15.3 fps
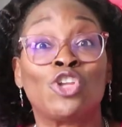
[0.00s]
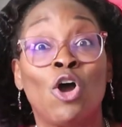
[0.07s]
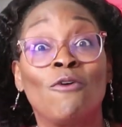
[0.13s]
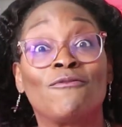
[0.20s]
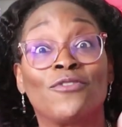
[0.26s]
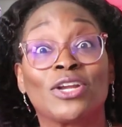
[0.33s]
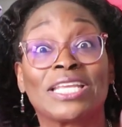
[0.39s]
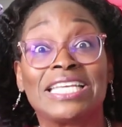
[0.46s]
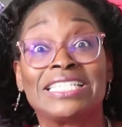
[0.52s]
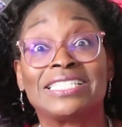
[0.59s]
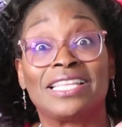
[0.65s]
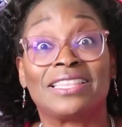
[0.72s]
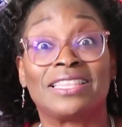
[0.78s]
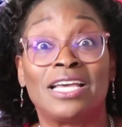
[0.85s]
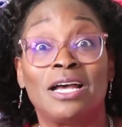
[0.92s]
Don't forget
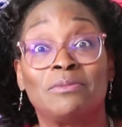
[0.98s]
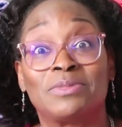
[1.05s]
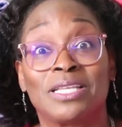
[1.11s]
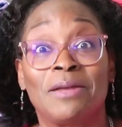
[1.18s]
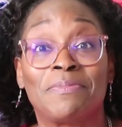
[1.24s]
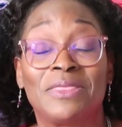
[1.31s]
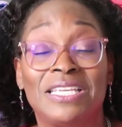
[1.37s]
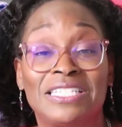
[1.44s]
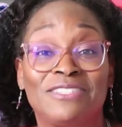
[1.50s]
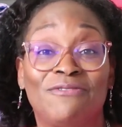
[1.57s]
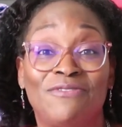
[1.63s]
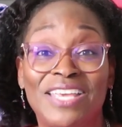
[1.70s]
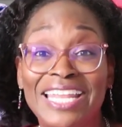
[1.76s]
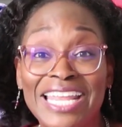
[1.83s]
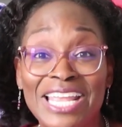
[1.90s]
to thumbs up this
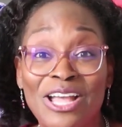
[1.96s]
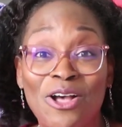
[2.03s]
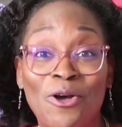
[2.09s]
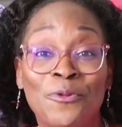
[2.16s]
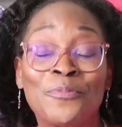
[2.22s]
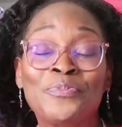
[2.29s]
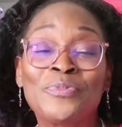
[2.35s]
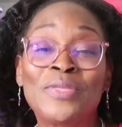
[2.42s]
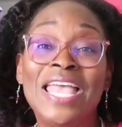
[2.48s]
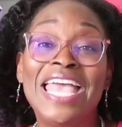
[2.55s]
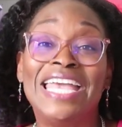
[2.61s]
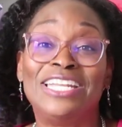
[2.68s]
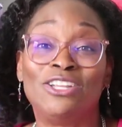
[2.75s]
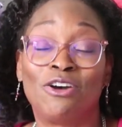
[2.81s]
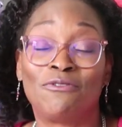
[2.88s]
video
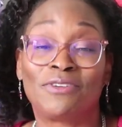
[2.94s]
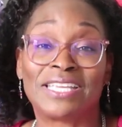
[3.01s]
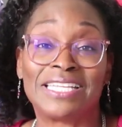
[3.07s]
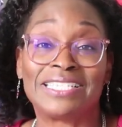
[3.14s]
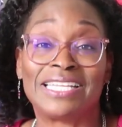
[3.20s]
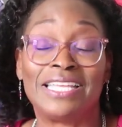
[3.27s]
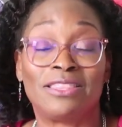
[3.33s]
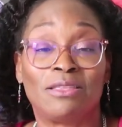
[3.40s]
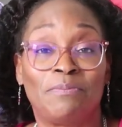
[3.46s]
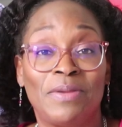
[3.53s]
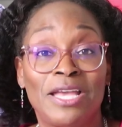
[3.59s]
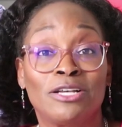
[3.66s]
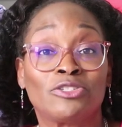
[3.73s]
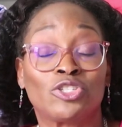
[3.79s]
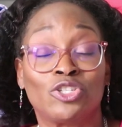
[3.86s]
and don't forget to hit the
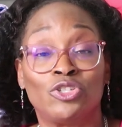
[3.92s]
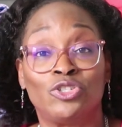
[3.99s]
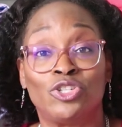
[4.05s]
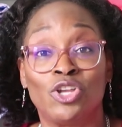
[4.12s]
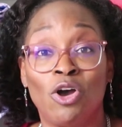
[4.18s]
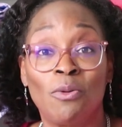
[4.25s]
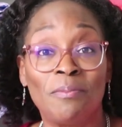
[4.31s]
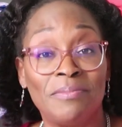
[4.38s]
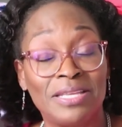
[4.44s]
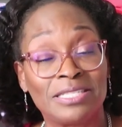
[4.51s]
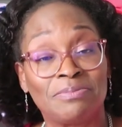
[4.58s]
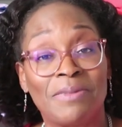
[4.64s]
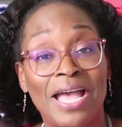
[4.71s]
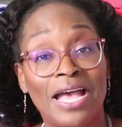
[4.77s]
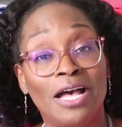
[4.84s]
bell so you don't
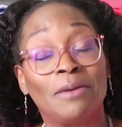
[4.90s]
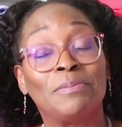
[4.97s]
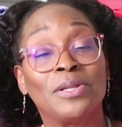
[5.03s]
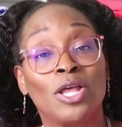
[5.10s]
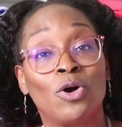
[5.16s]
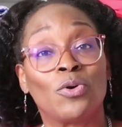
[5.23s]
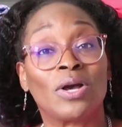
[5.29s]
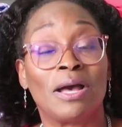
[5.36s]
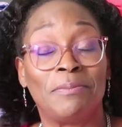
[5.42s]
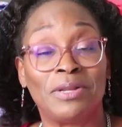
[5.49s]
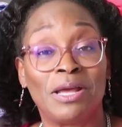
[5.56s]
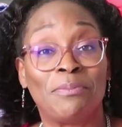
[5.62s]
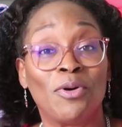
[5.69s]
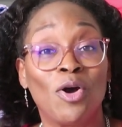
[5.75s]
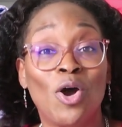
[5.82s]
miss my upload
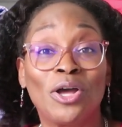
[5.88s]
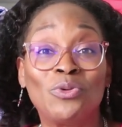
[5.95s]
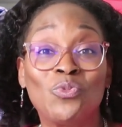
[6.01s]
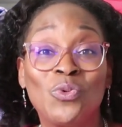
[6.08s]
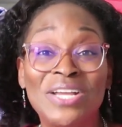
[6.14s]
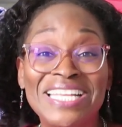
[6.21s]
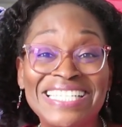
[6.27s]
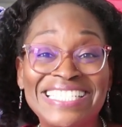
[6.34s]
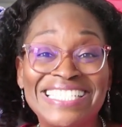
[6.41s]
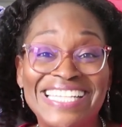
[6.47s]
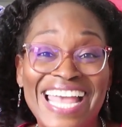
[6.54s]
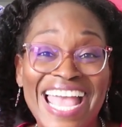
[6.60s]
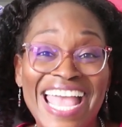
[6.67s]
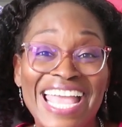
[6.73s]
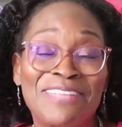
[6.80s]
coming up on
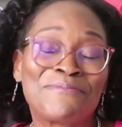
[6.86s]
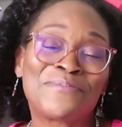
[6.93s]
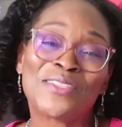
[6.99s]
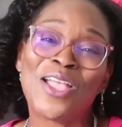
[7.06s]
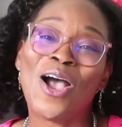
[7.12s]
Wednesday.